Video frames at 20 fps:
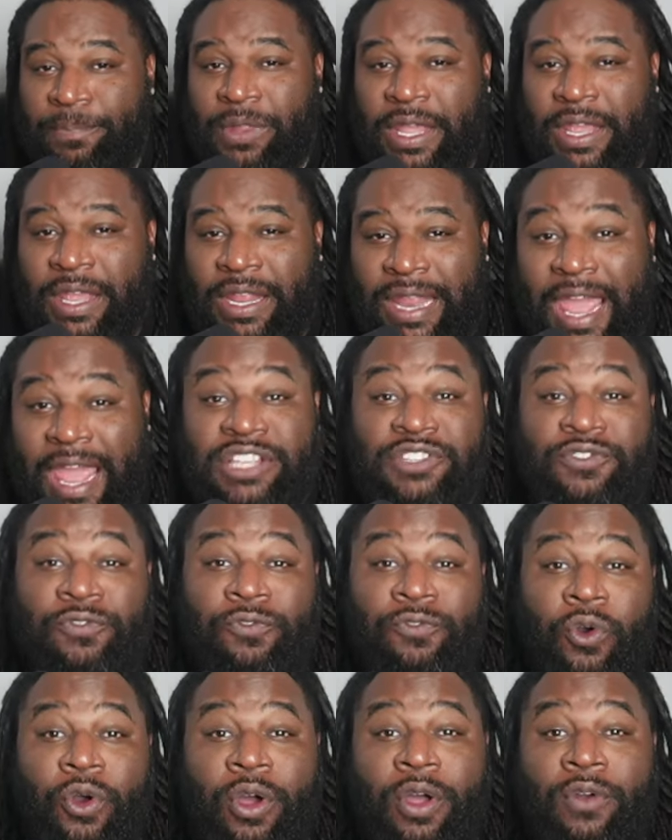He last
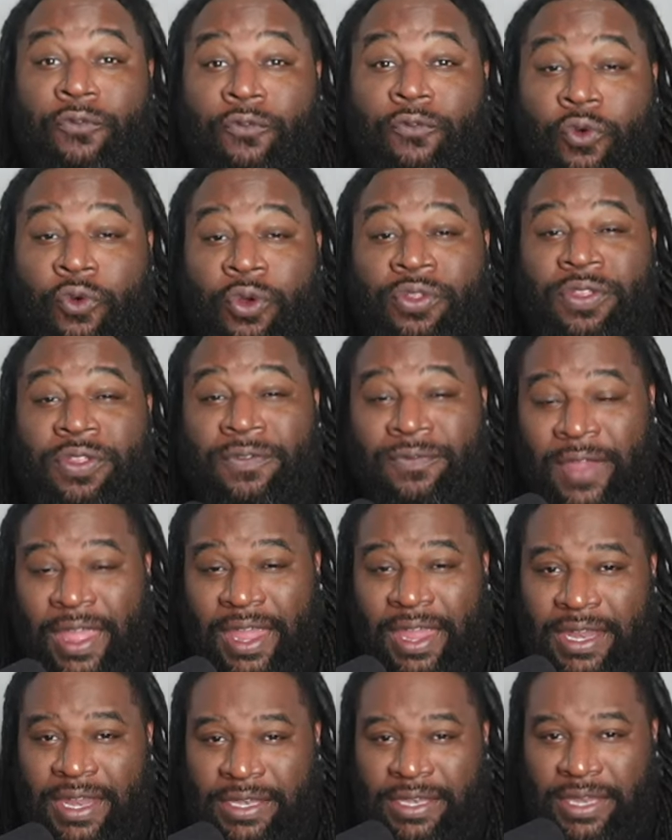fought for the
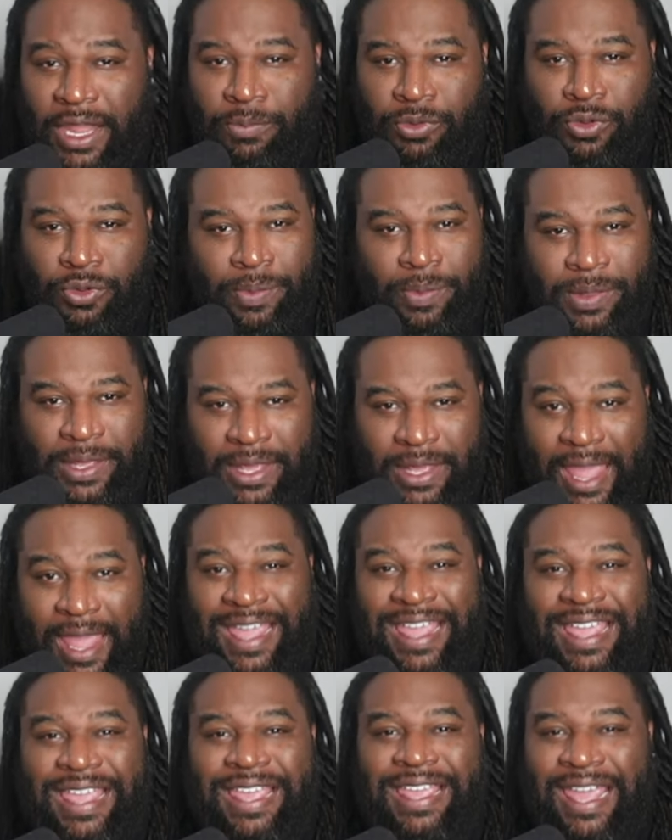vacant WBA.
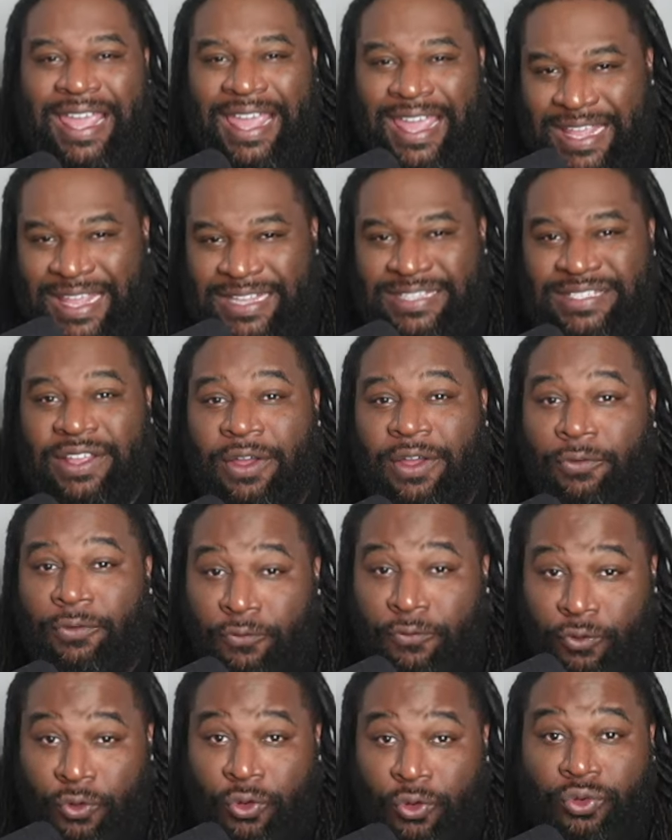He is the
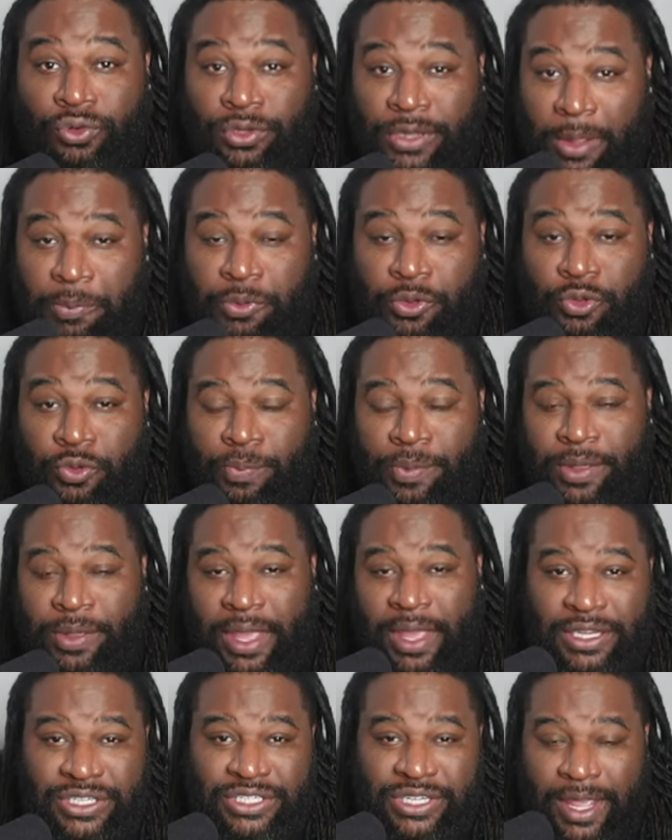full
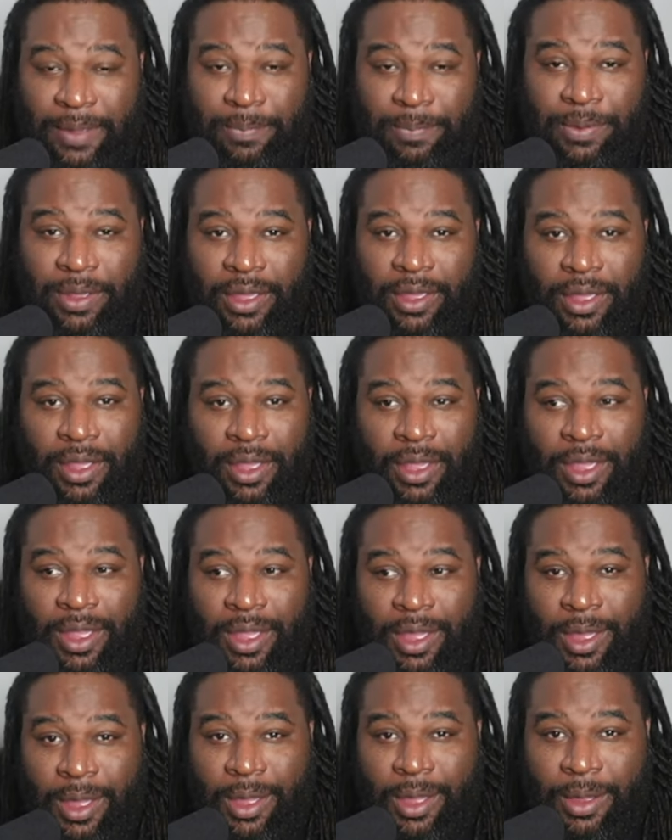WBA champion,
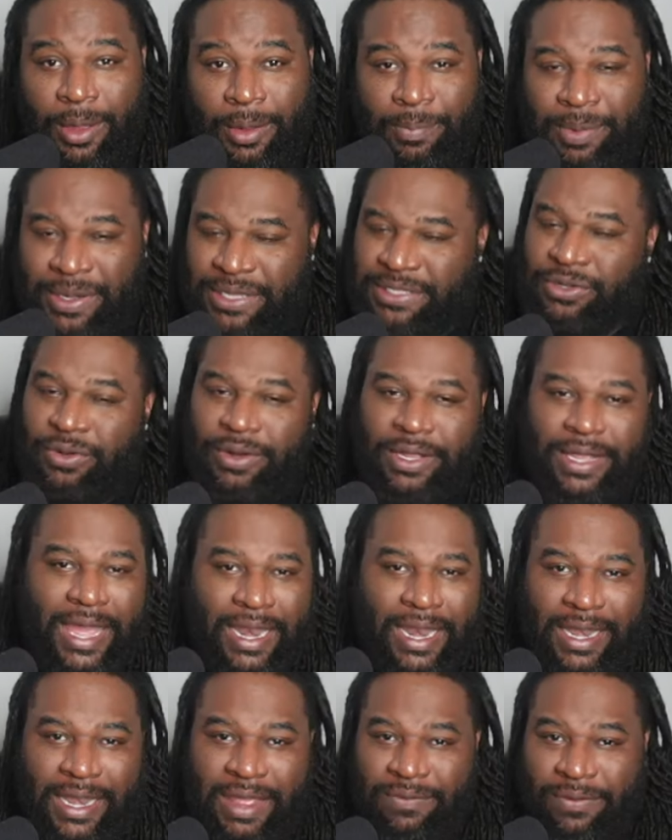but he's only got
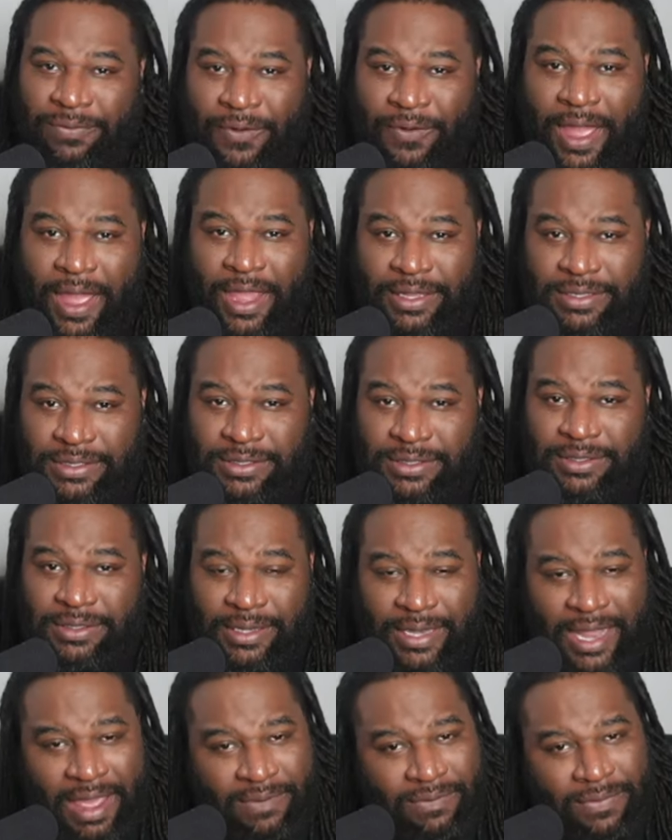11 fights.
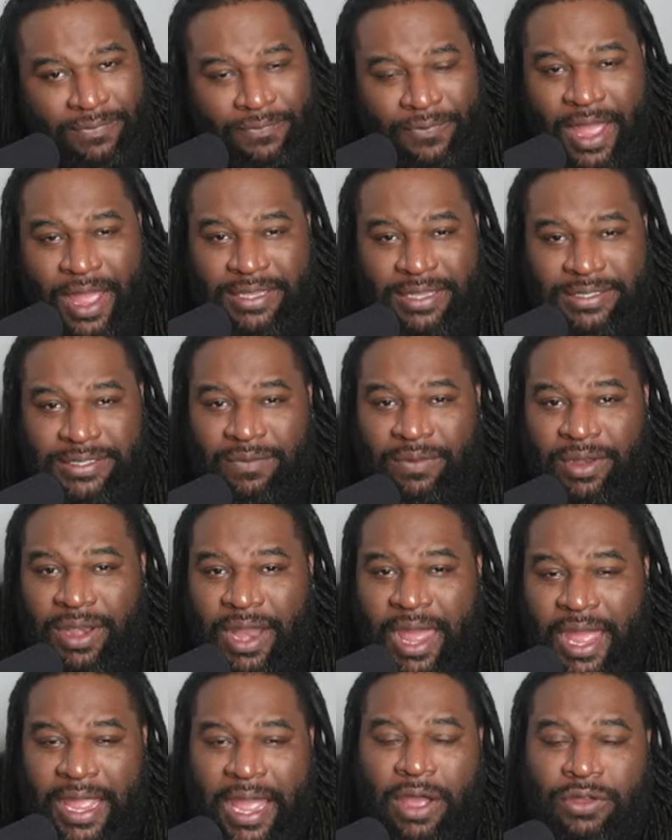11 fights, 7
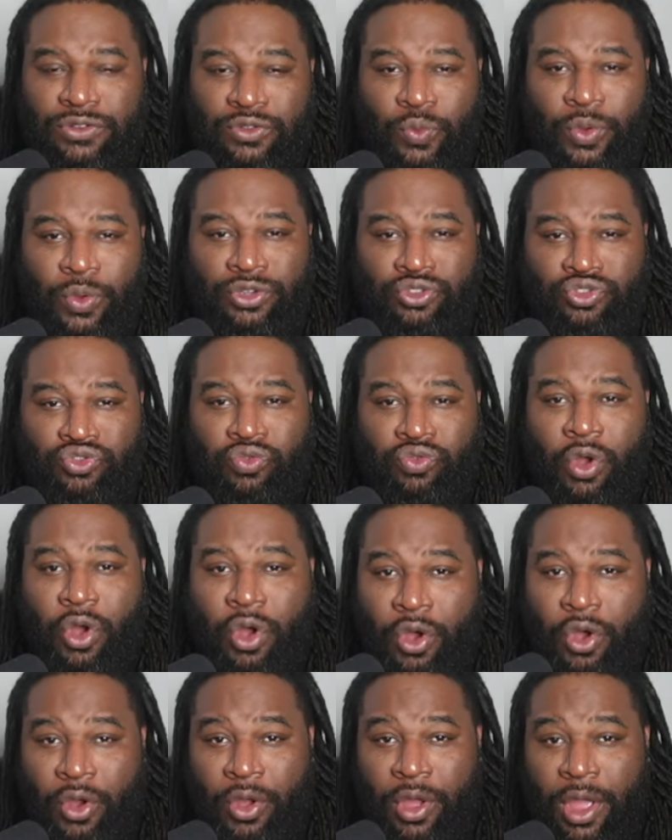knockouts, 1
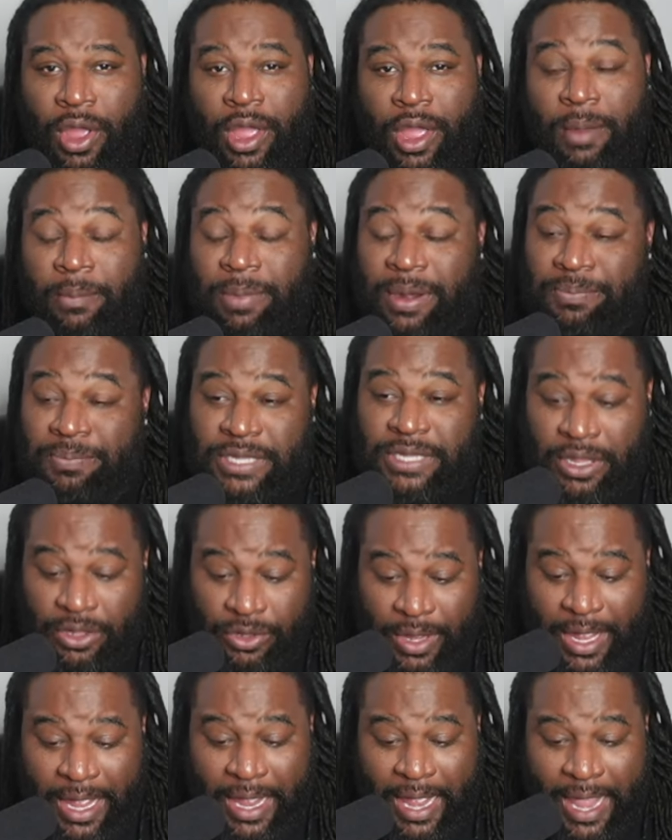draw. But I'm telling
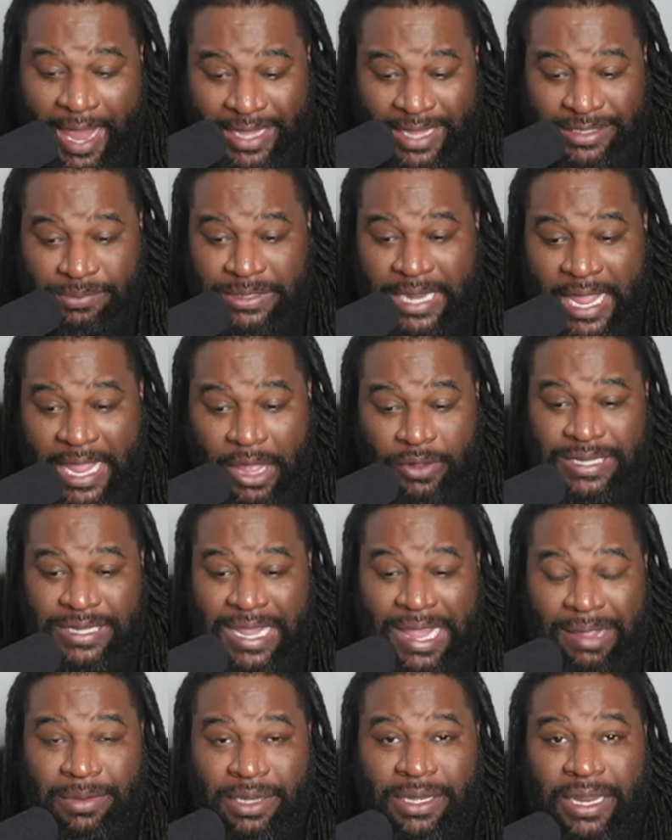you, I had some
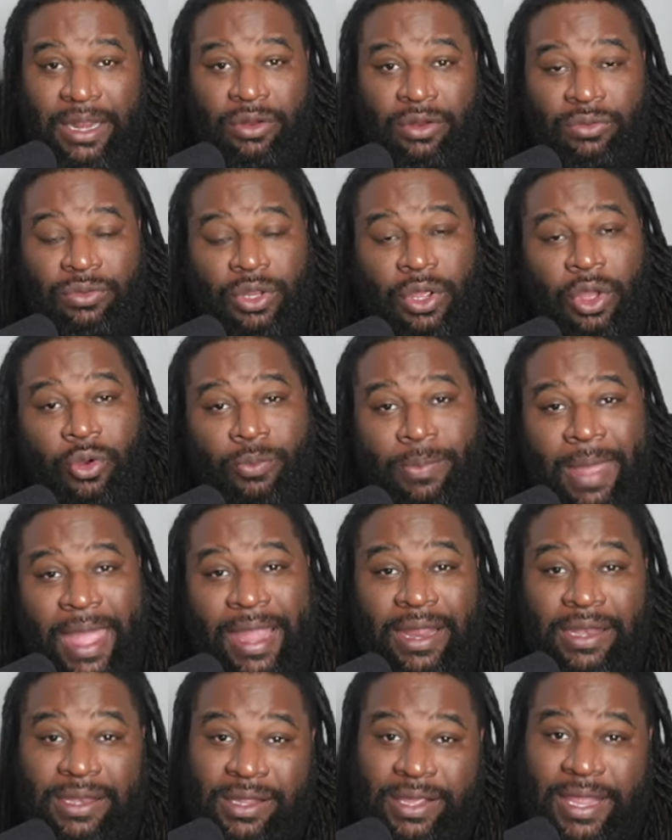downtime today to go
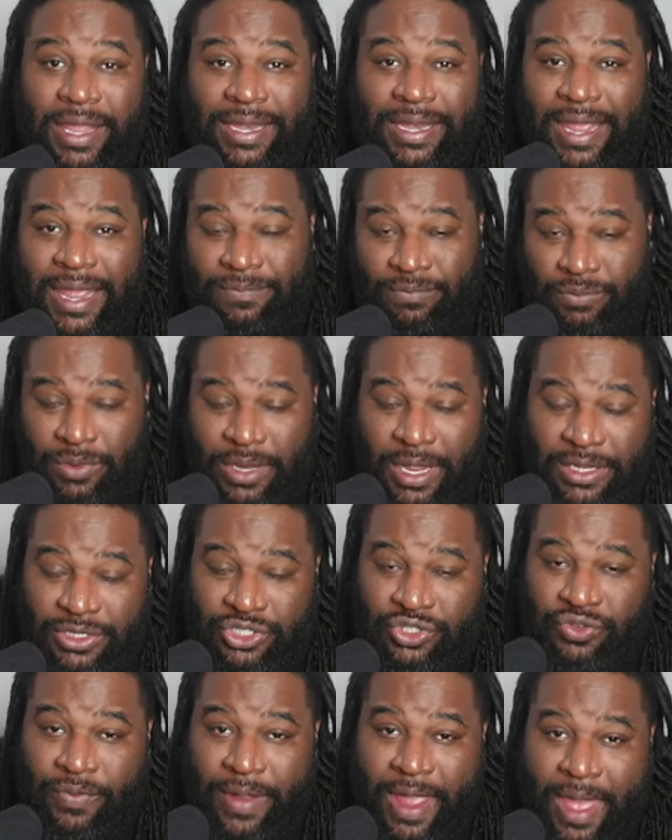back and look at that
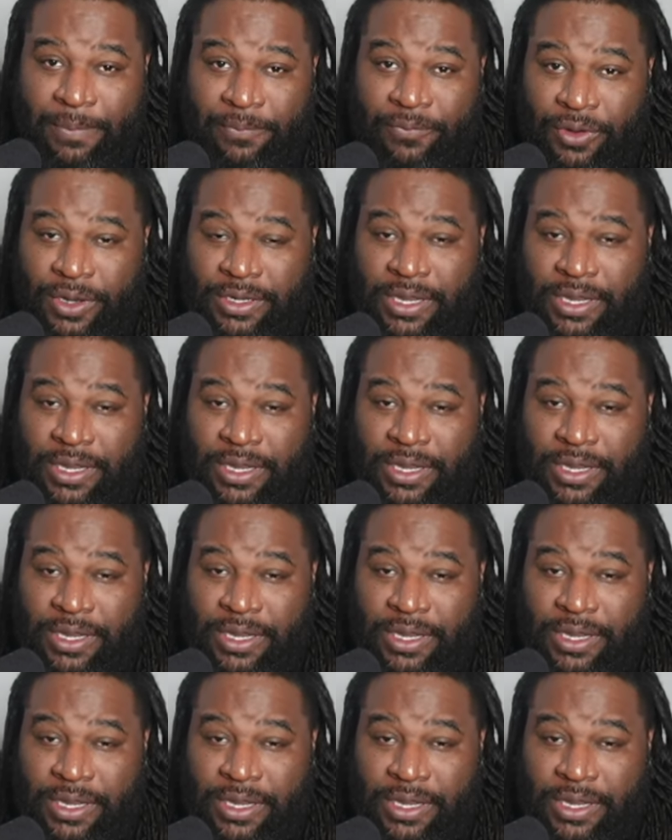scrap for the